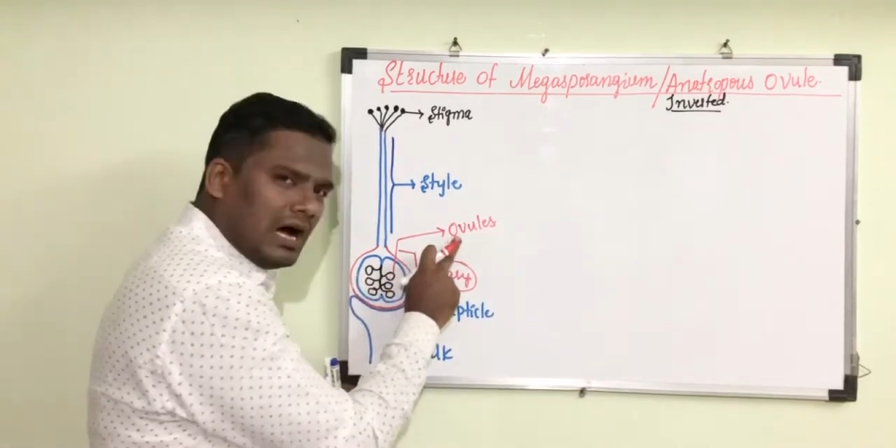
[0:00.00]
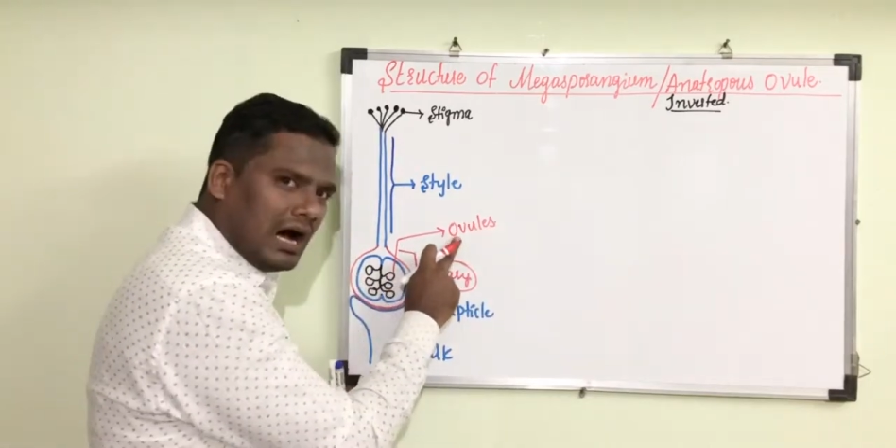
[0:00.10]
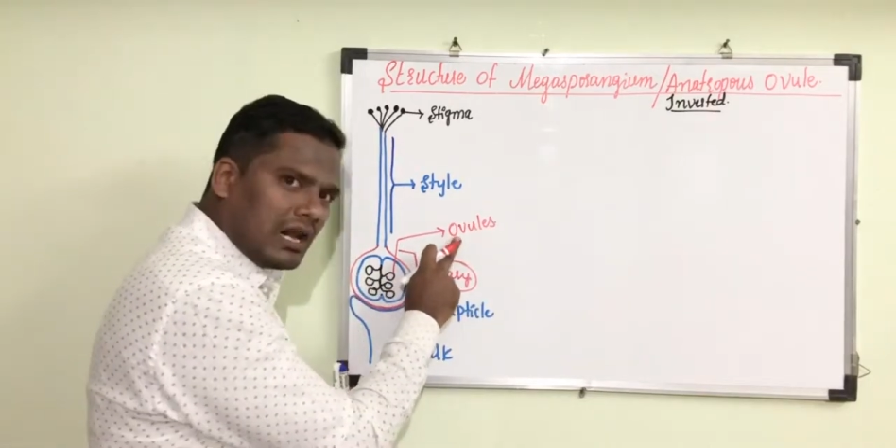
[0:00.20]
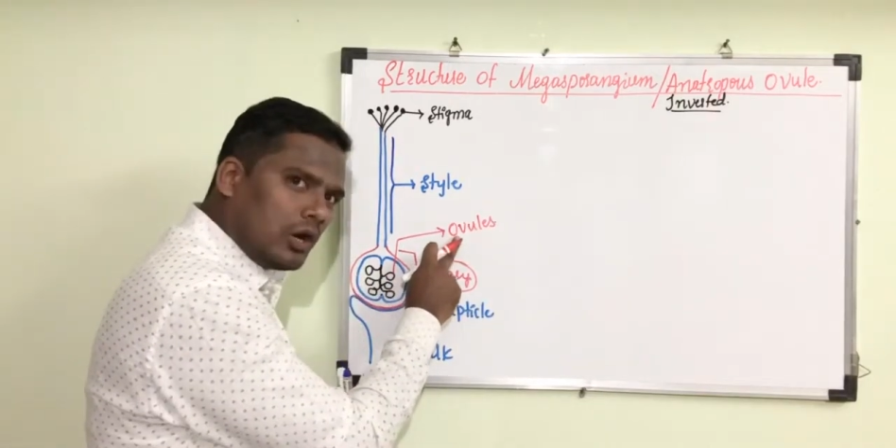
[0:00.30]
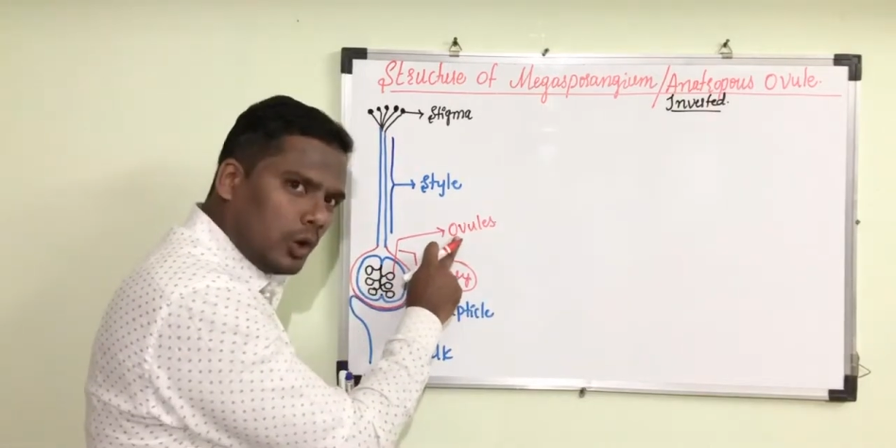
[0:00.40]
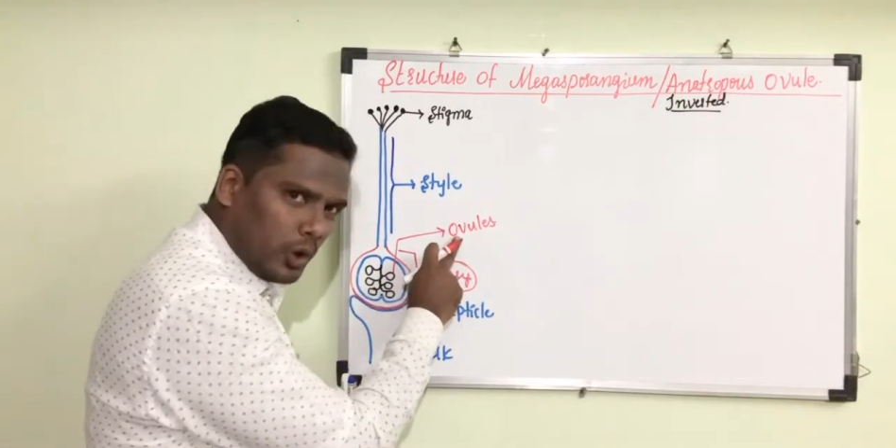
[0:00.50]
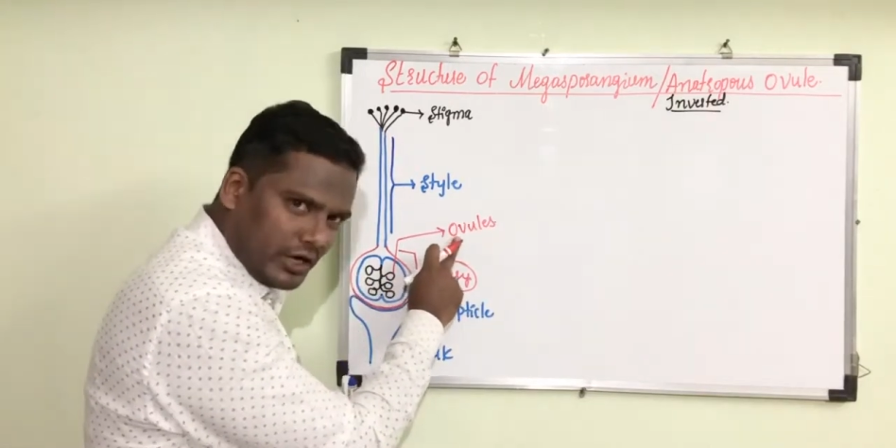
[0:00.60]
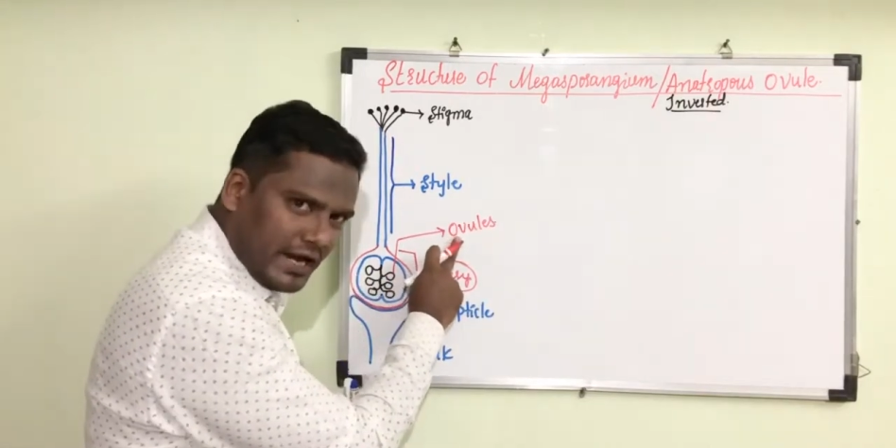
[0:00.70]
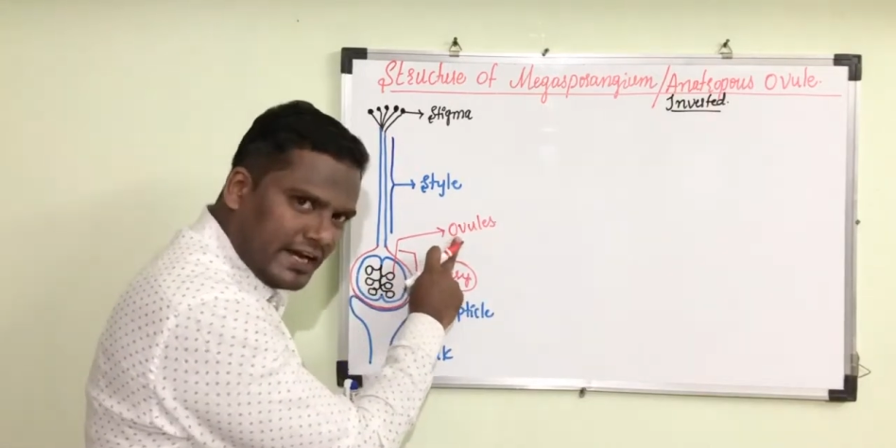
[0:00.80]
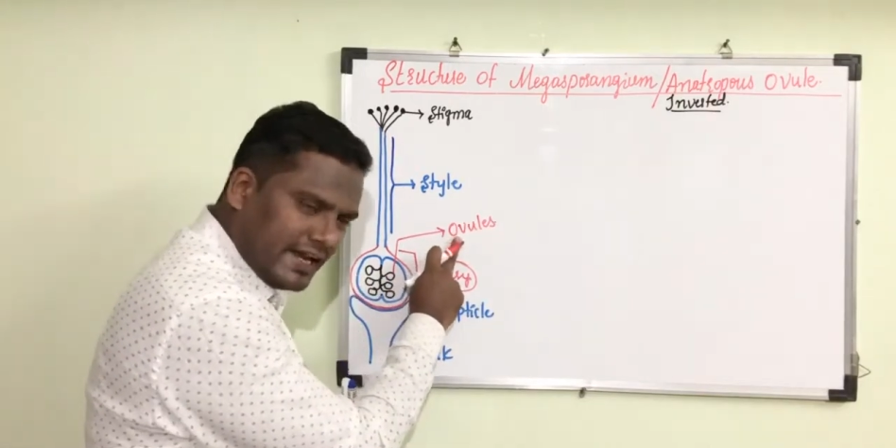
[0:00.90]
are
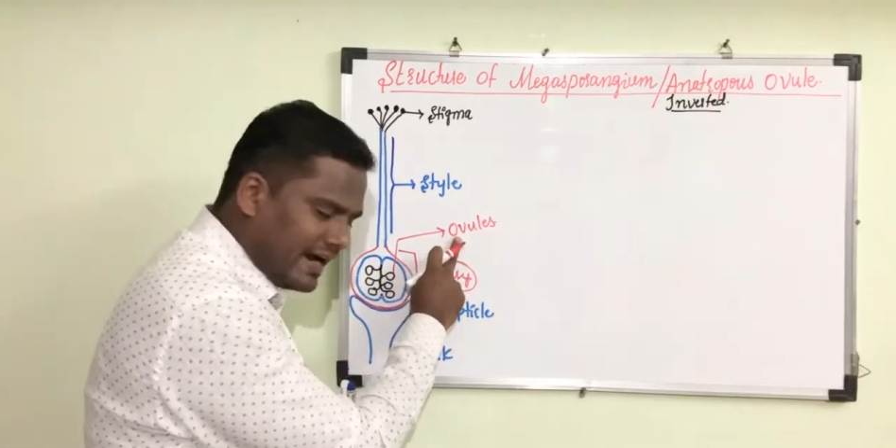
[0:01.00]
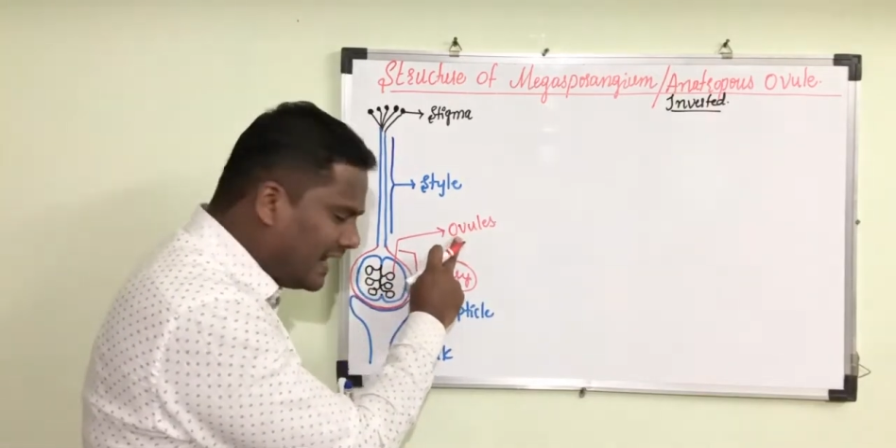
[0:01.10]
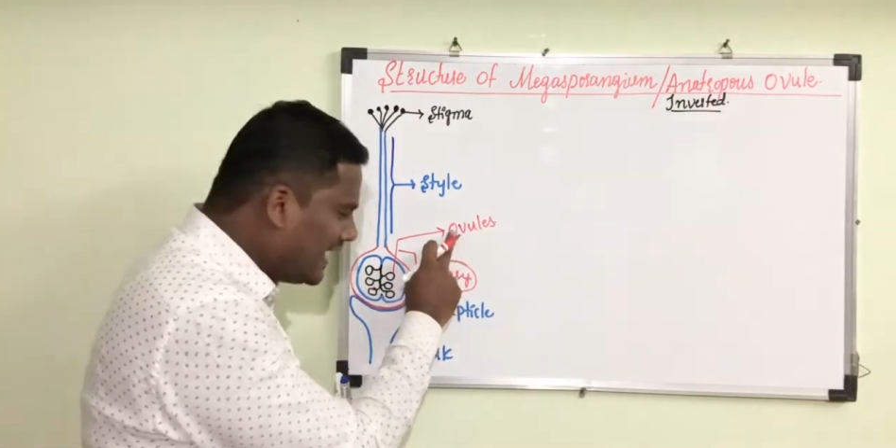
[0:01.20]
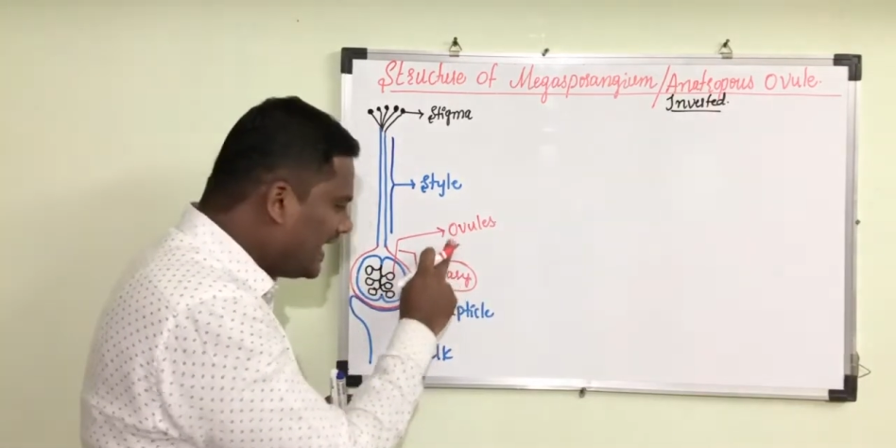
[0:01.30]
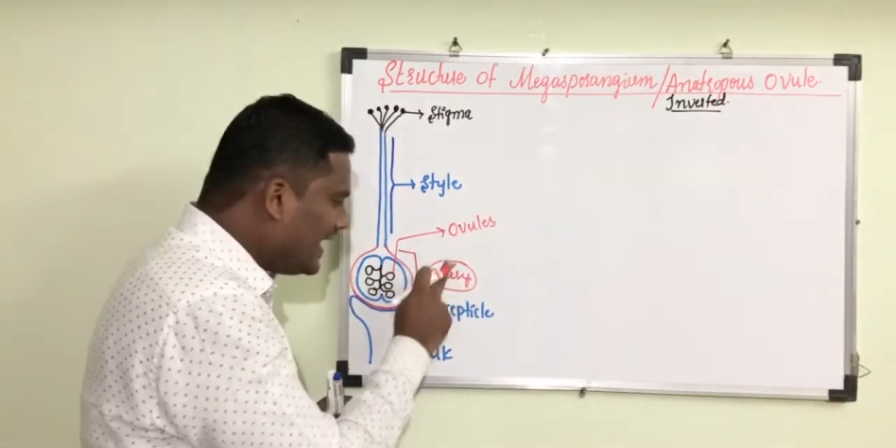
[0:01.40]
located